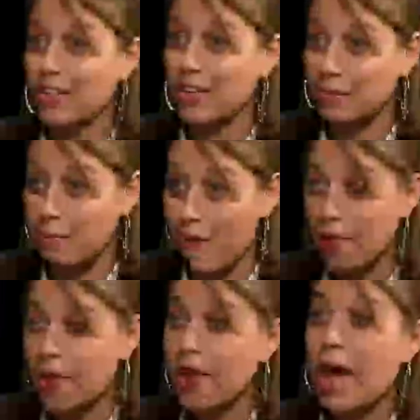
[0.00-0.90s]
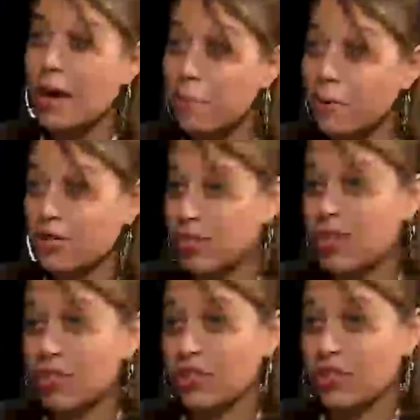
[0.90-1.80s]
this month and push
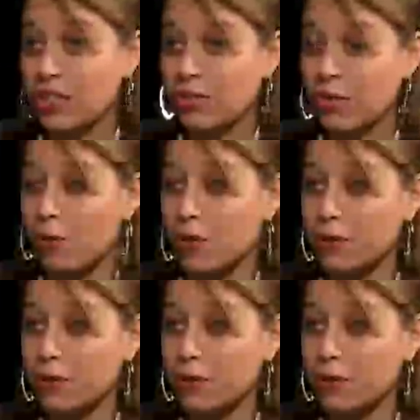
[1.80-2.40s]
this legislation forward.